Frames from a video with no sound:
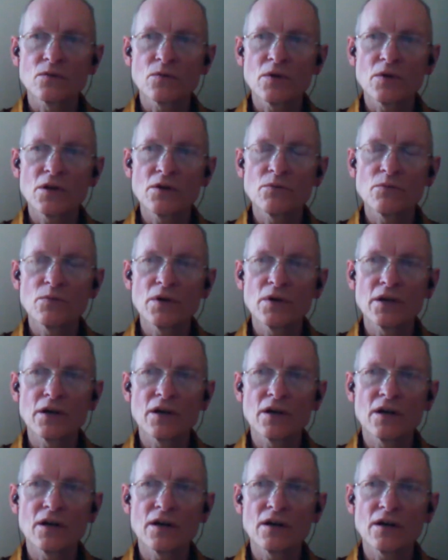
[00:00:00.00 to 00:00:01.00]
When we
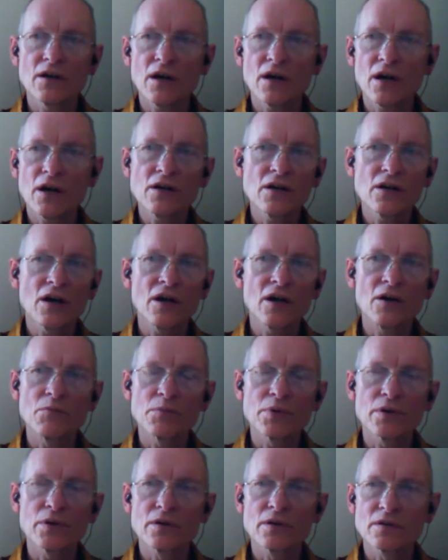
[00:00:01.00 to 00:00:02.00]
are hung
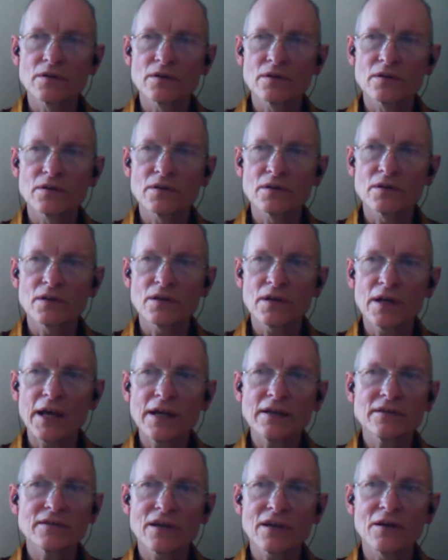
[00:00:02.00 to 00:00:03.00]
up,
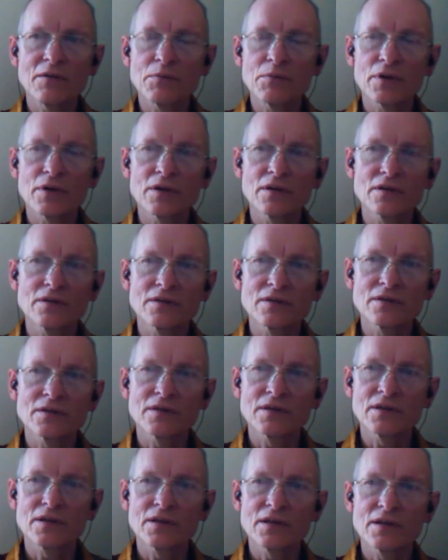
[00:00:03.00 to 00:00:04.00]
het up,
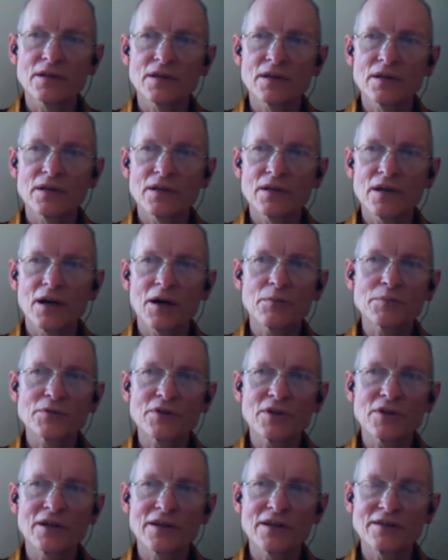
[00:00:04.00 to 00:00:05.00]

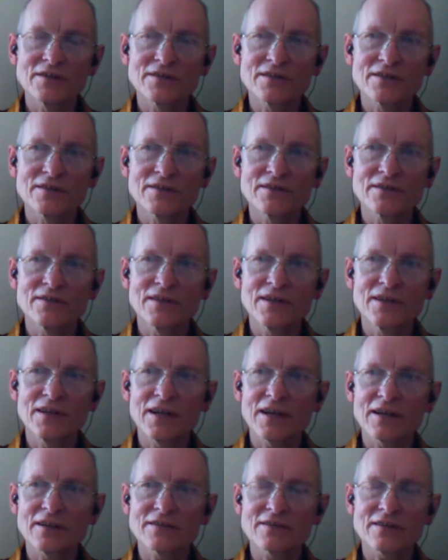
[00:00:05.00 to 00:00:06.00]
uptight in
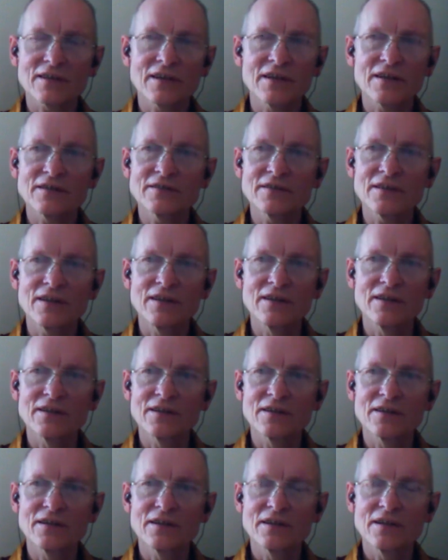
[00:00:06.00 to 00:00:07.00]
anxiety,
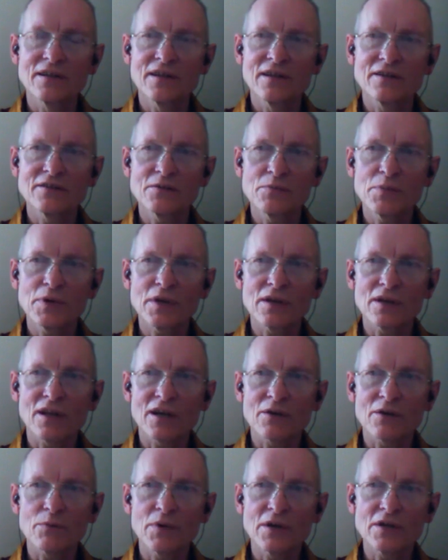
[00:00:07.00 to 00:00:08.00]
it's a bit
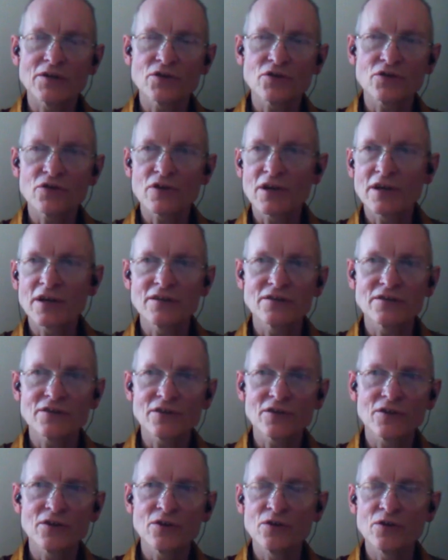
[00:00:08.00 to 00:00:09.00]
like we're trying
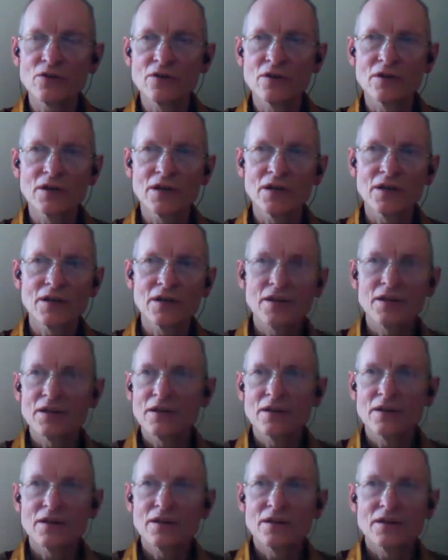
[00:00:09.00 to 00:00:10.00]
to
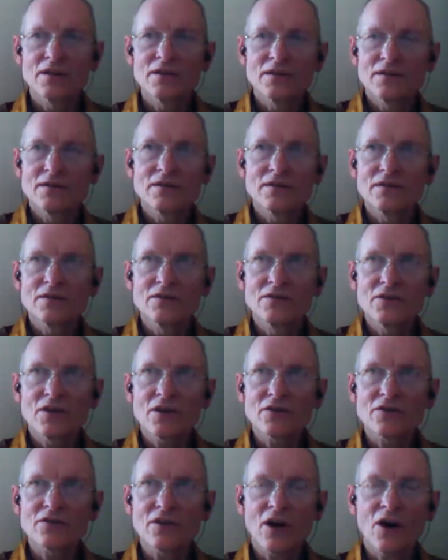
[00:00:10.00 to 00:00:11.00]

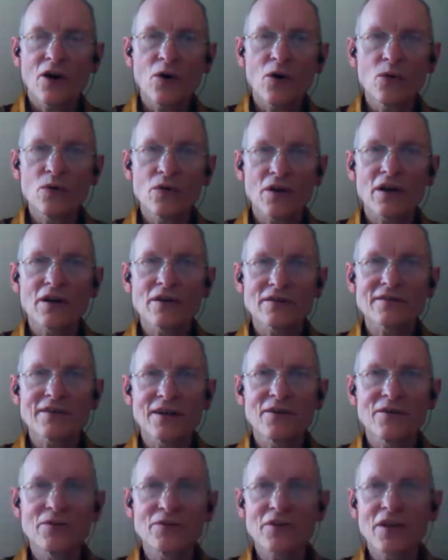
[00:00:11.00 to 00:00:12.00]
just hold
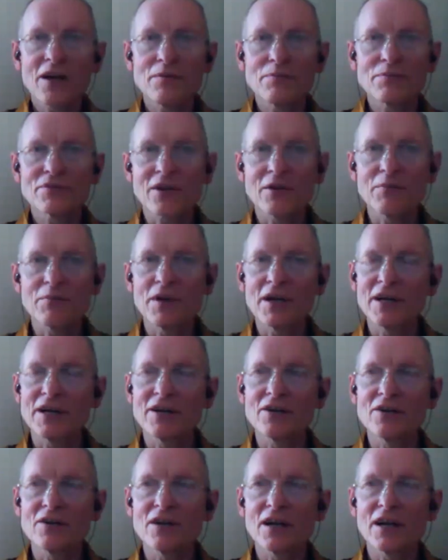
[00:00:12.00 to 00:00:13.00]
ourselves up
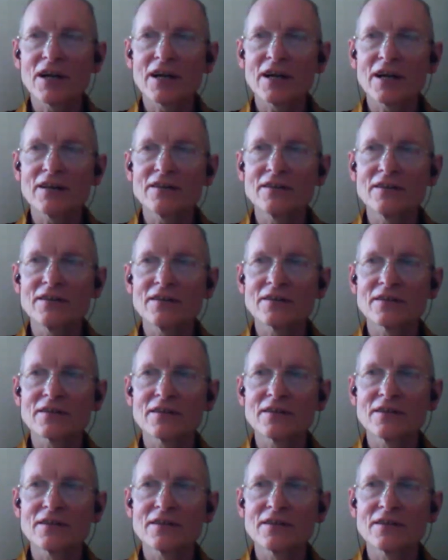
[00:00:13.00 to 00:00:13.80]
somehow, and